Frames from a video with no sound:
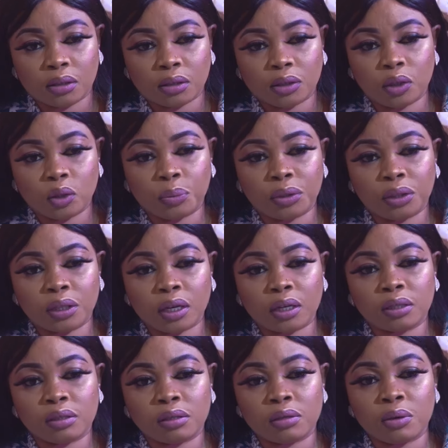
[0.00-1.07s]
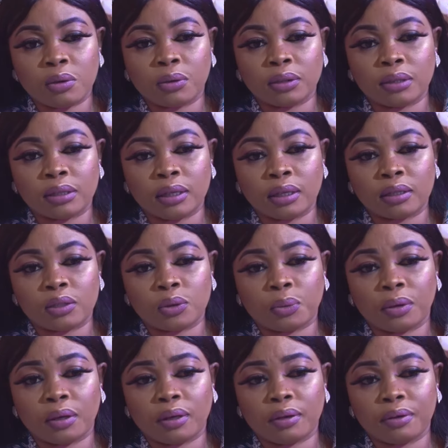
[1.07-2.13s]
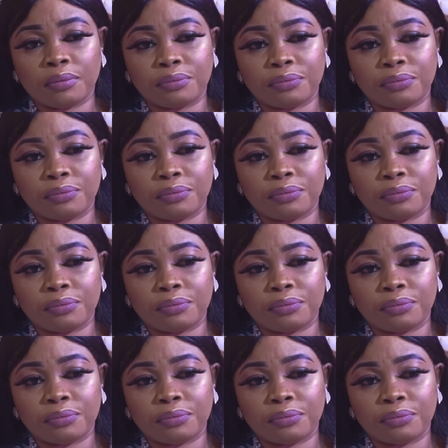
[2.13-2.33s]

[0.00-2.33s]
She'll be charged to court next week.